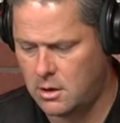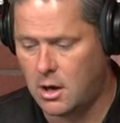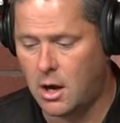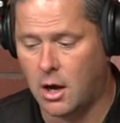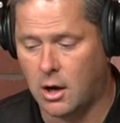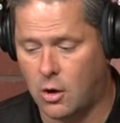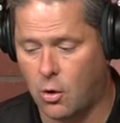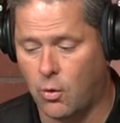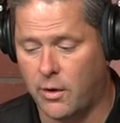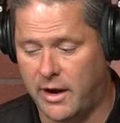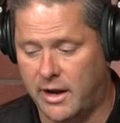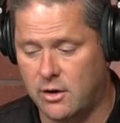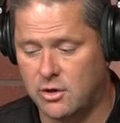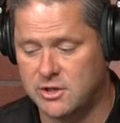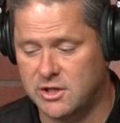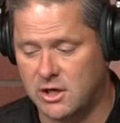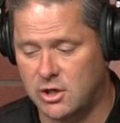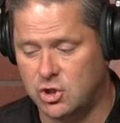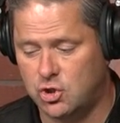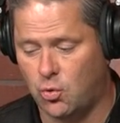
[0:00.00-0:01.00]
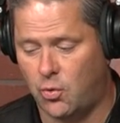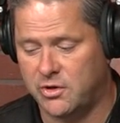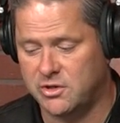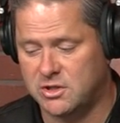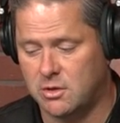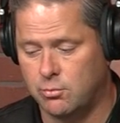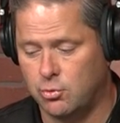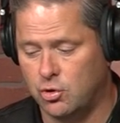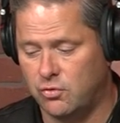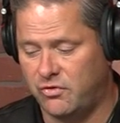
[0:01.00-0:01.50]
Corey Henderson enjoys
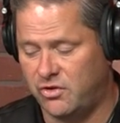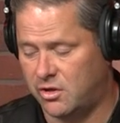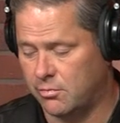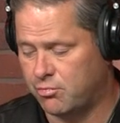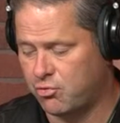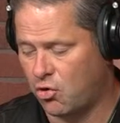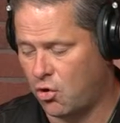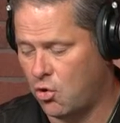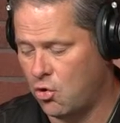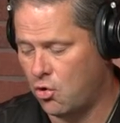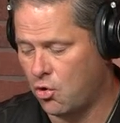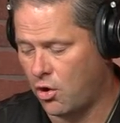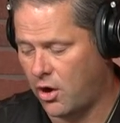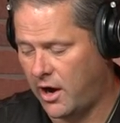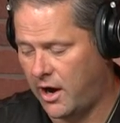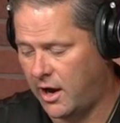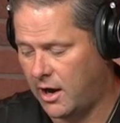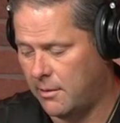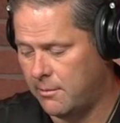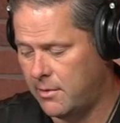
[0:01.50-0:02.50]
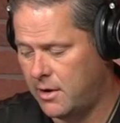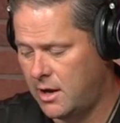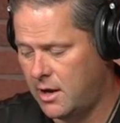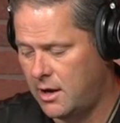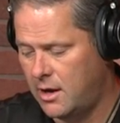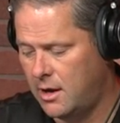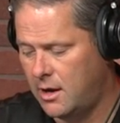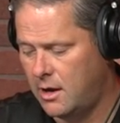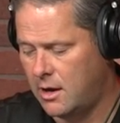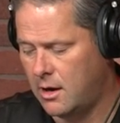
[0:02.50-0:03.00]
the movie, The Program.
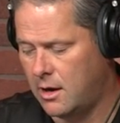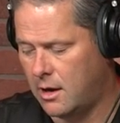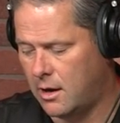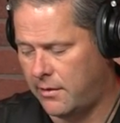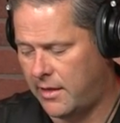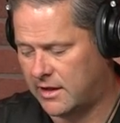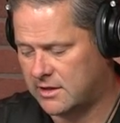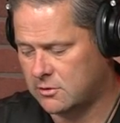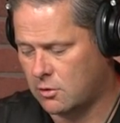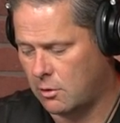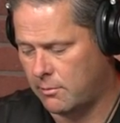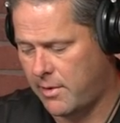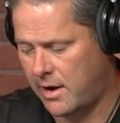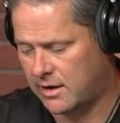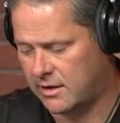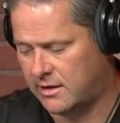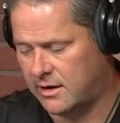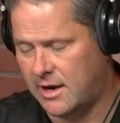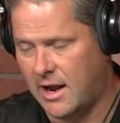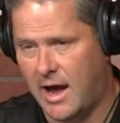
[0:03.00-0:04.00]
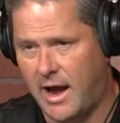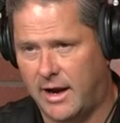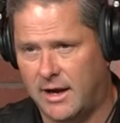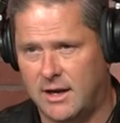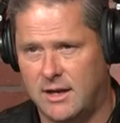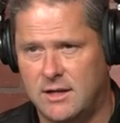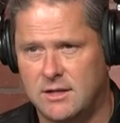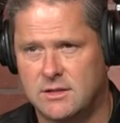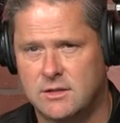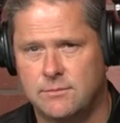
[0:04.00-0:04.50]
That's going back to the
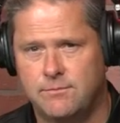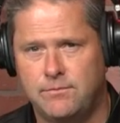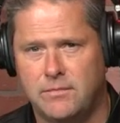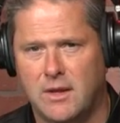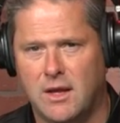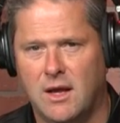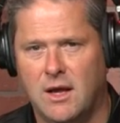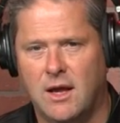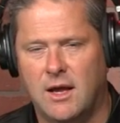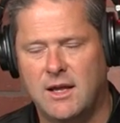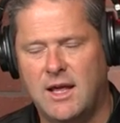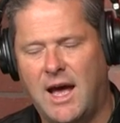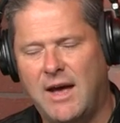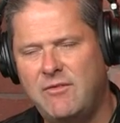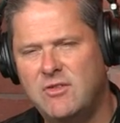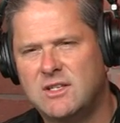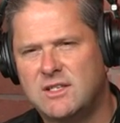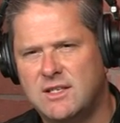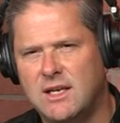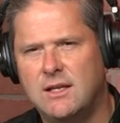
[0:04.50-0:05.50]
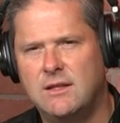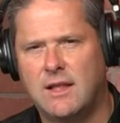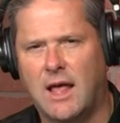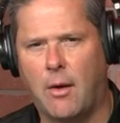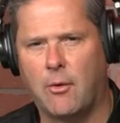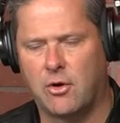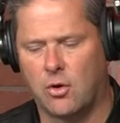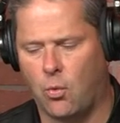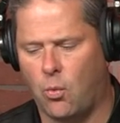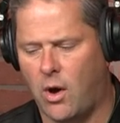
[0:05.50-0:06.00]
90s. I haven't seen that
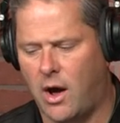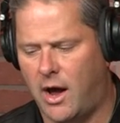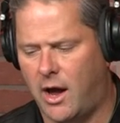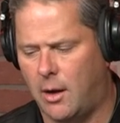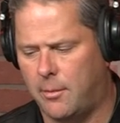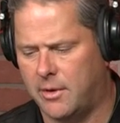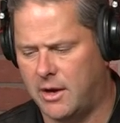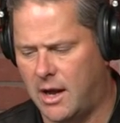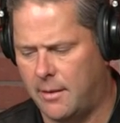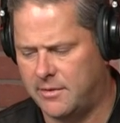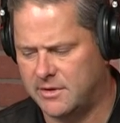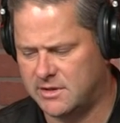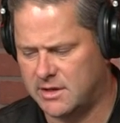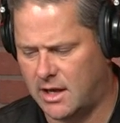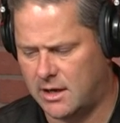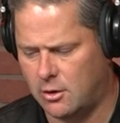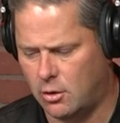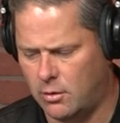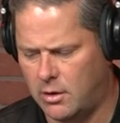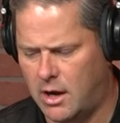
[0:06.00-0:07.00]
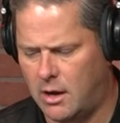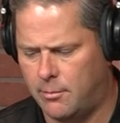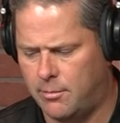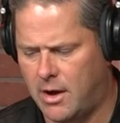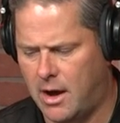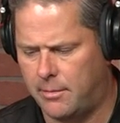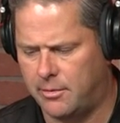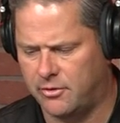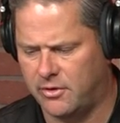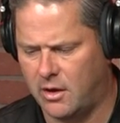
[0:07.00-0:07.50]
one in a while, but obviously I know how
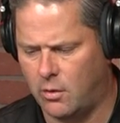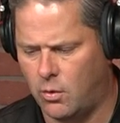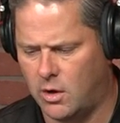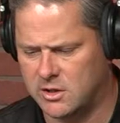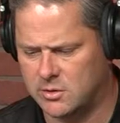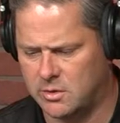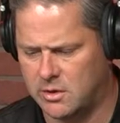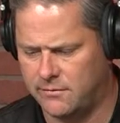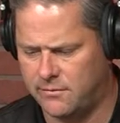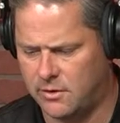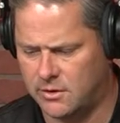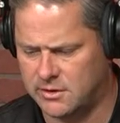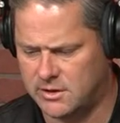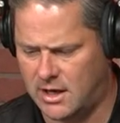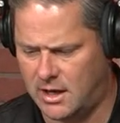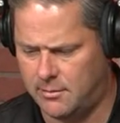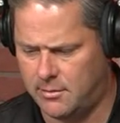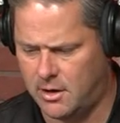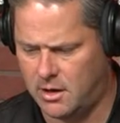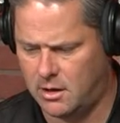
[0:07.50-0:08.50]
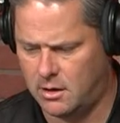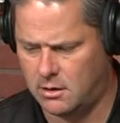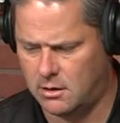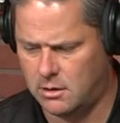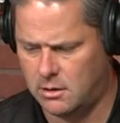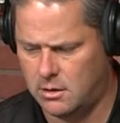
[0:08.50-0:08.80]
popular that was when it first came out.